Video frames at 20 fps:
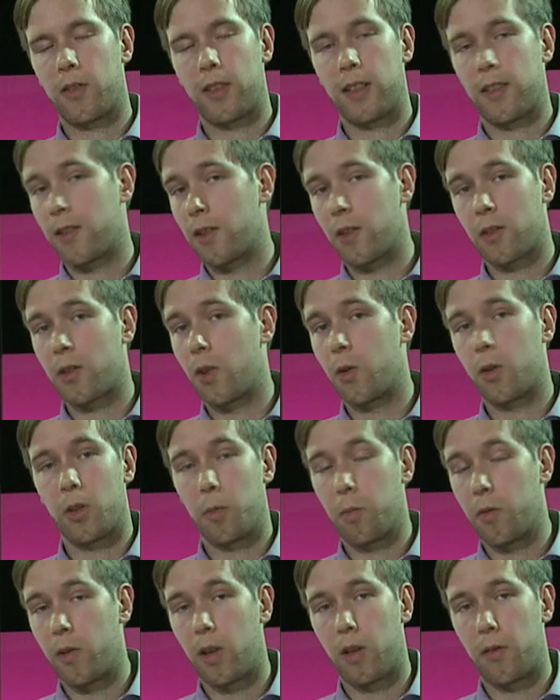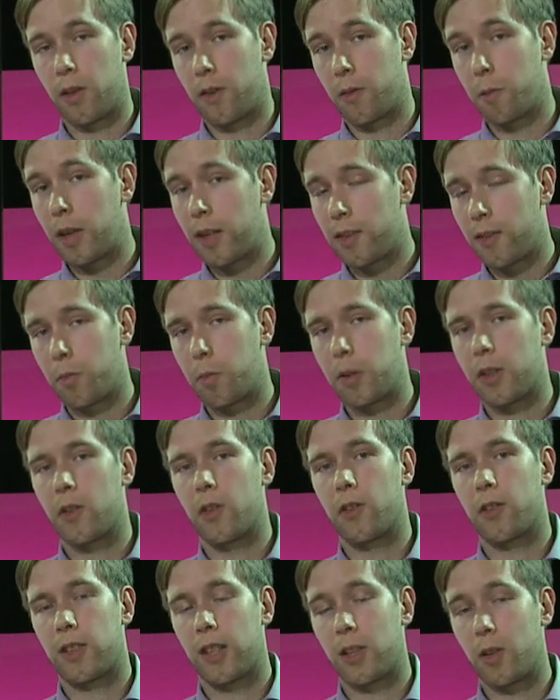it's not going to be worth as much
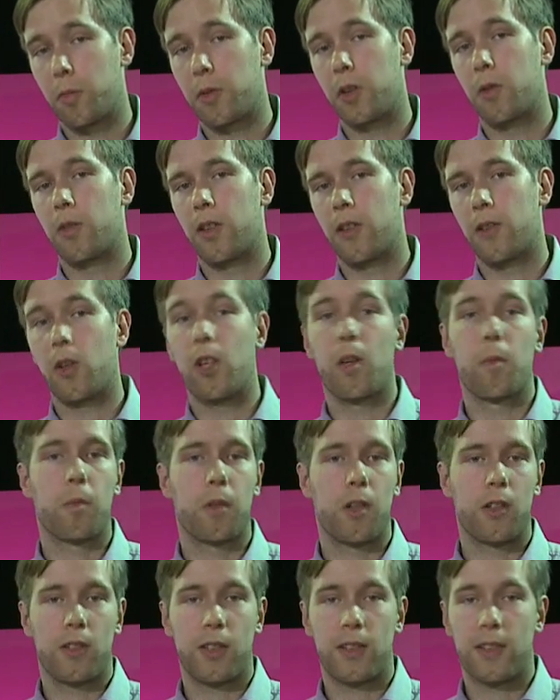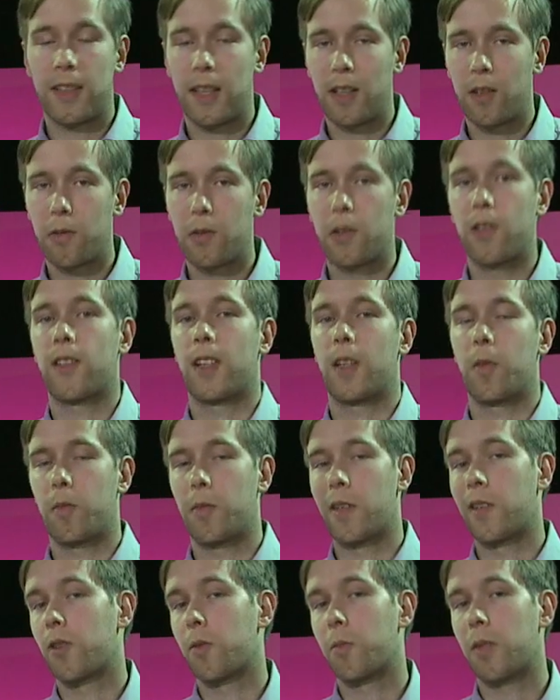because the computers you can purchase then for the same
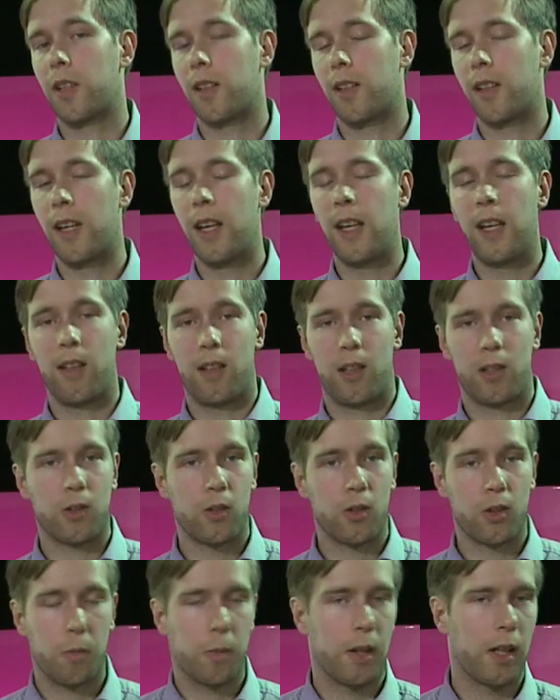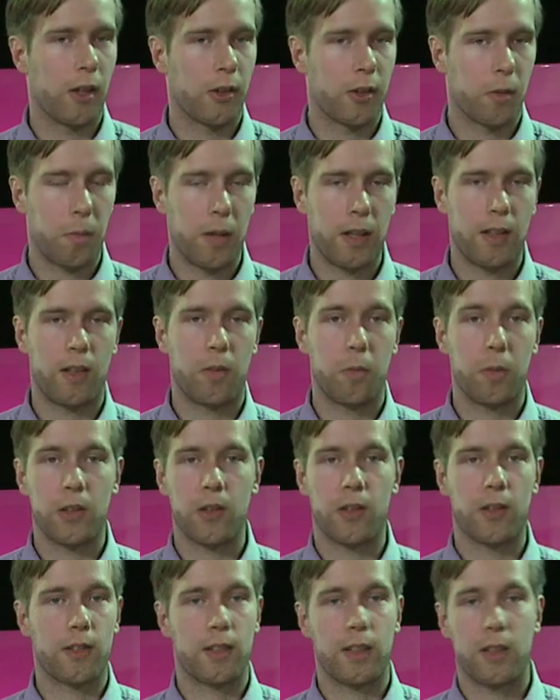amount of money are going to be a lot better
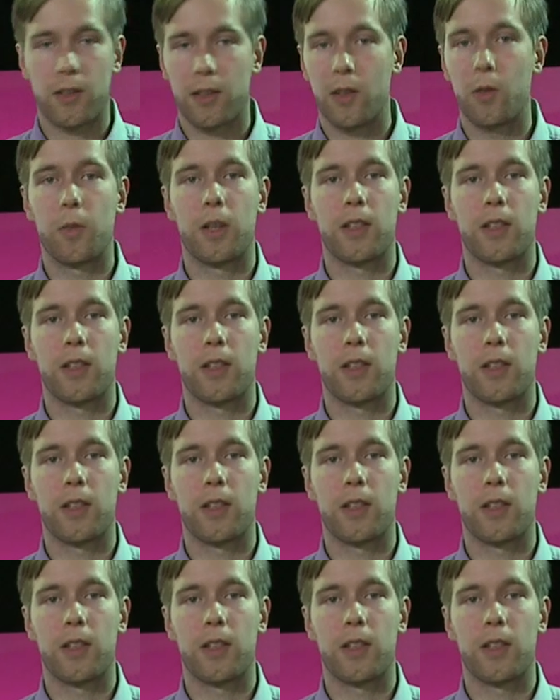because they're